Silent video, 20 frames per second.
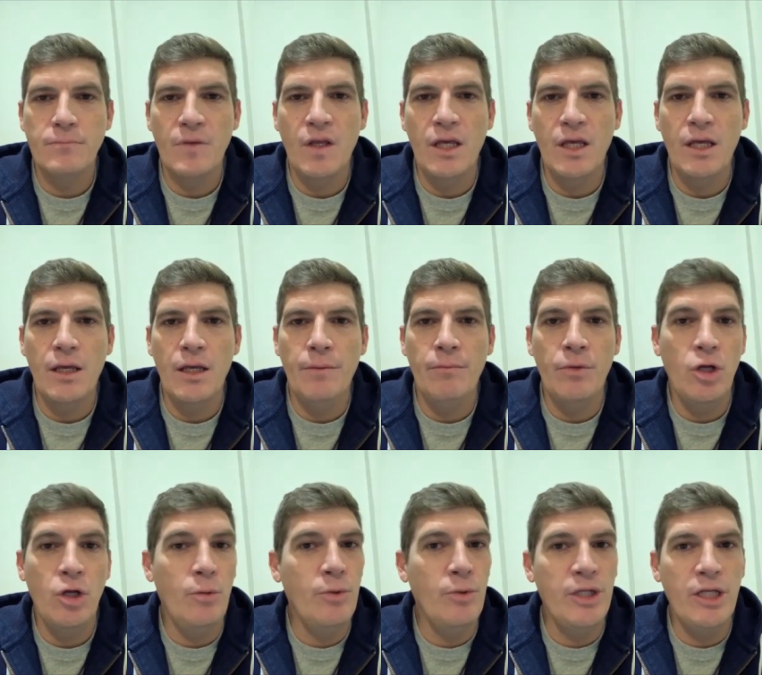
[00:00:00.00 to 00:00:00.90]
Um,
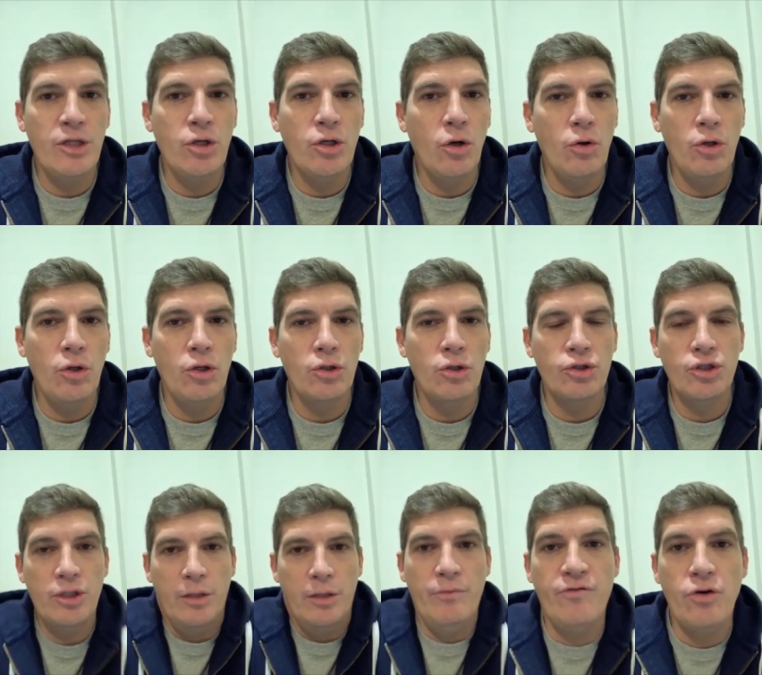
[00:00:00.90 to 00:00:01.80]
nobody told us.
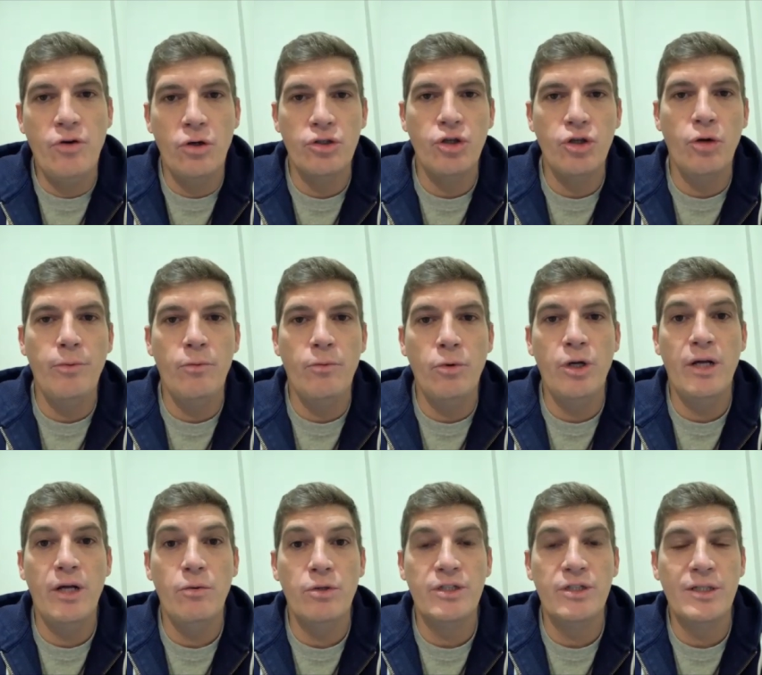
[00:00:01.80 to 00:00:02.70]
Of course, open
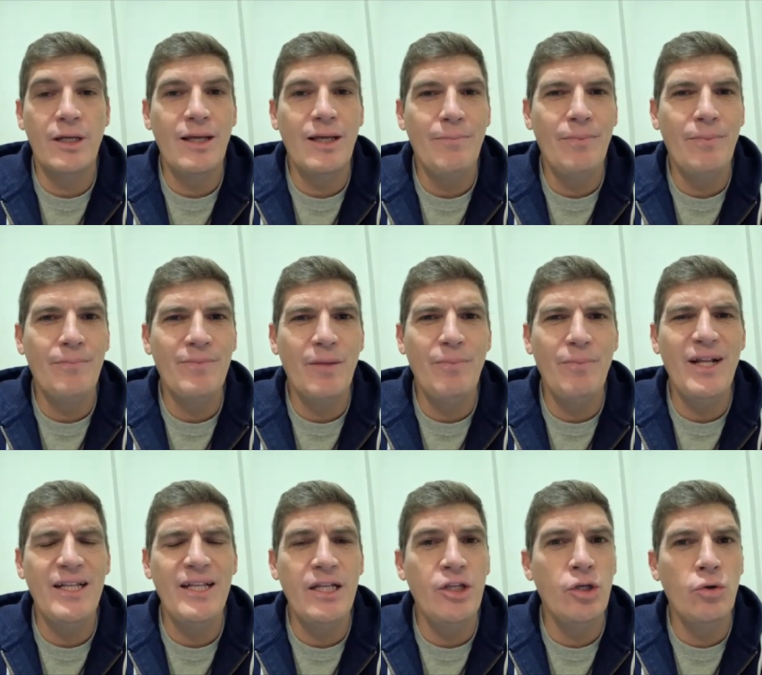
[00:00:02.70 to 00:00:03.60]
water was
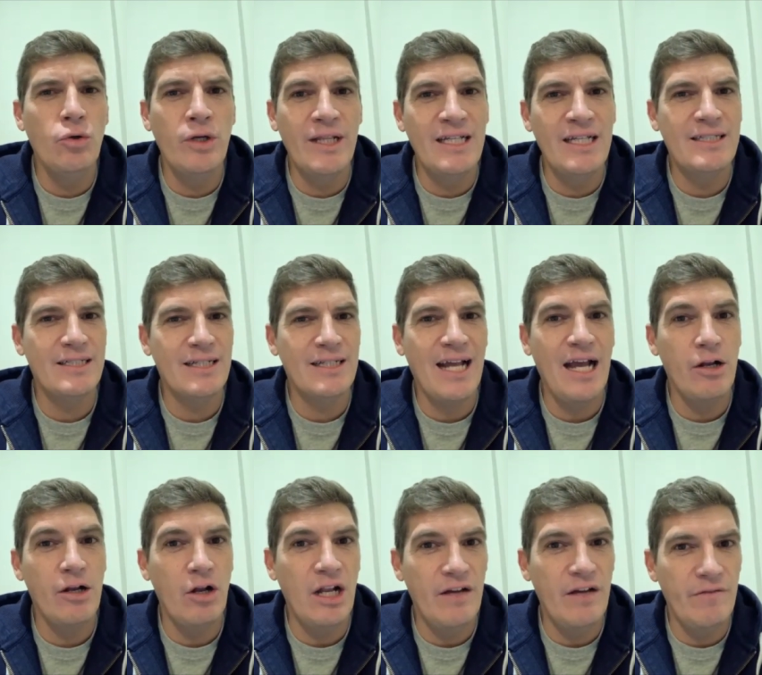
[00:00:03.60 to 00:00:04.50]
pretty new in this
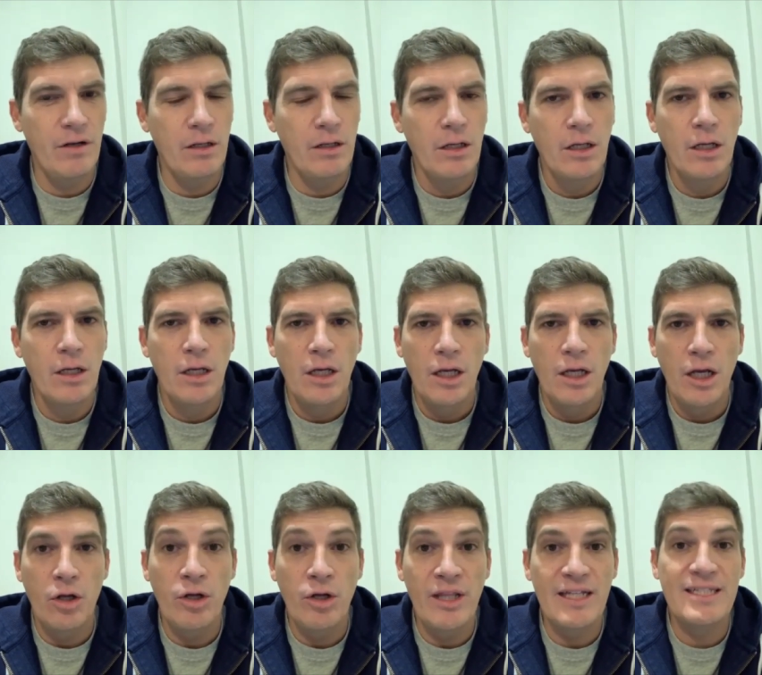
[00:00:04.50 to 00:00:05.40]
kind of level. Yes,
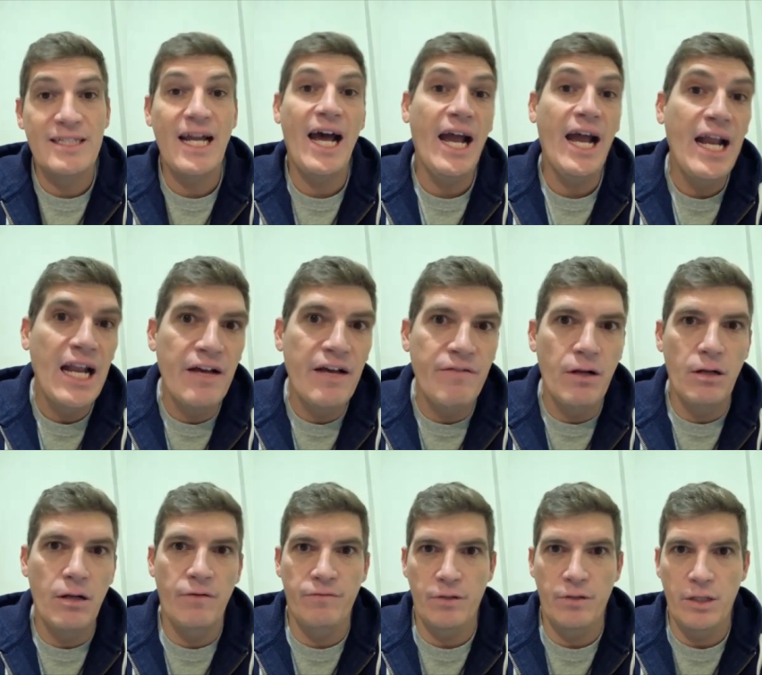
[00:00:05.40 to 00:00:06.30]
yeah. This high
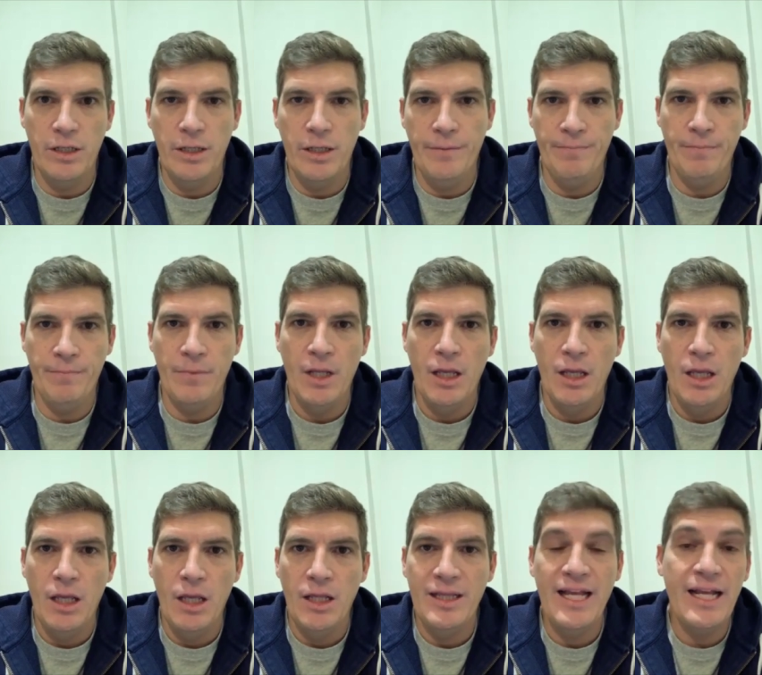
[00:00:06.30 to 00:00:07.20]
level of
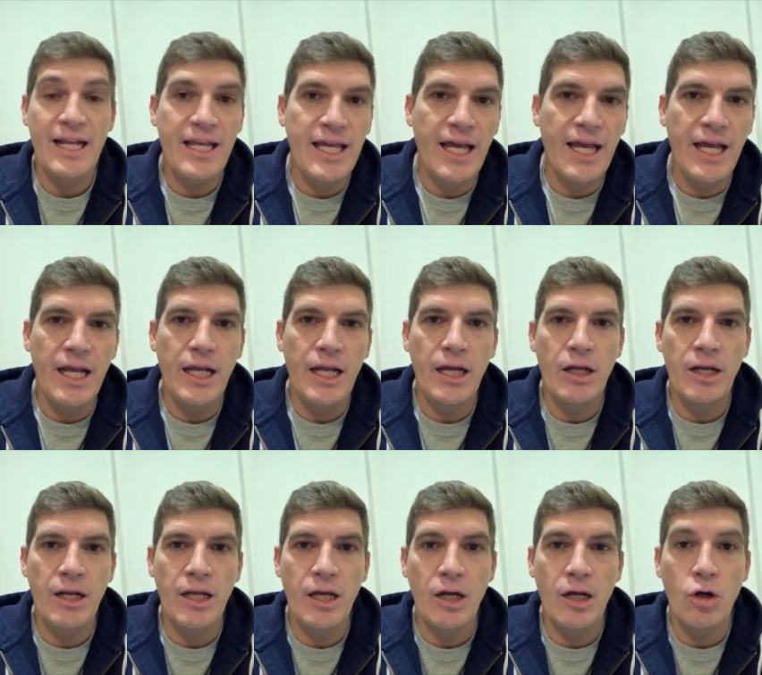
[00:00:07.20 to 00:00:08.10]
10k
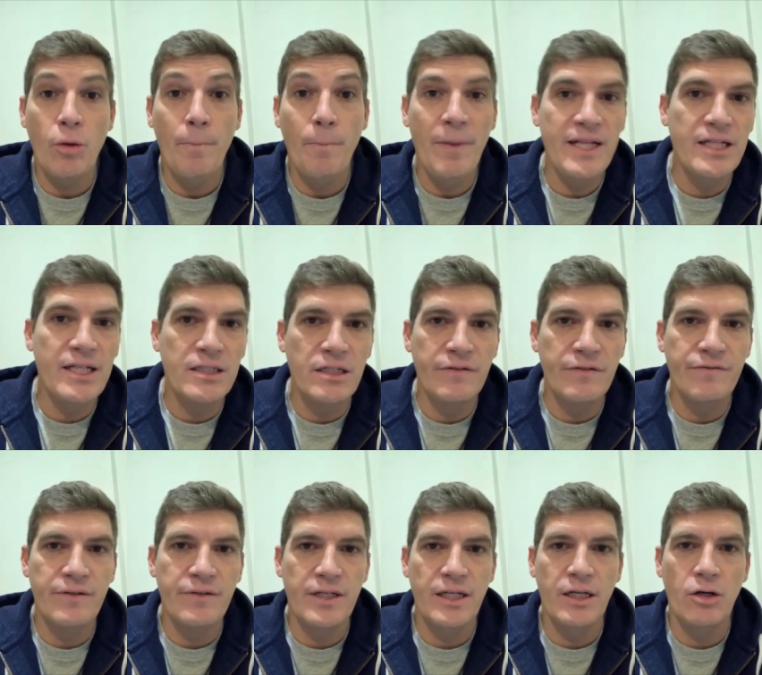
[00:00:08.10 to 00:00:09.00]
um, and uh, competitive
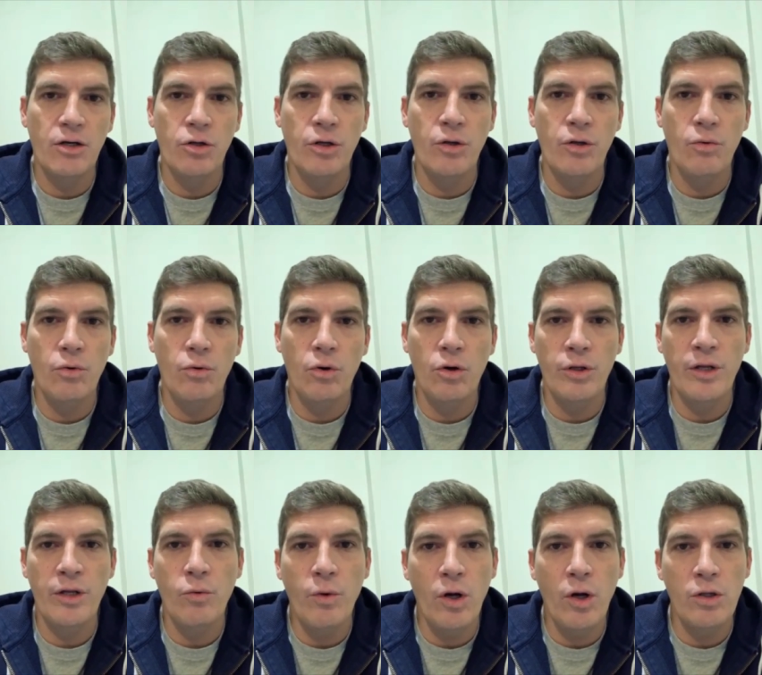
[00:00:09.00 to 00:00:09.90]
uh, on on
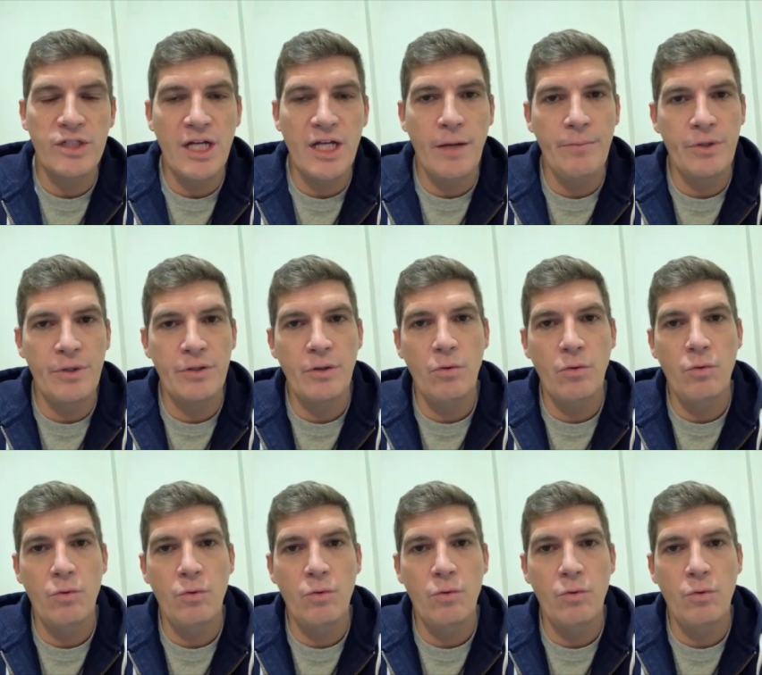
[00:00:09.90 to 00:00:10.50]
the world champion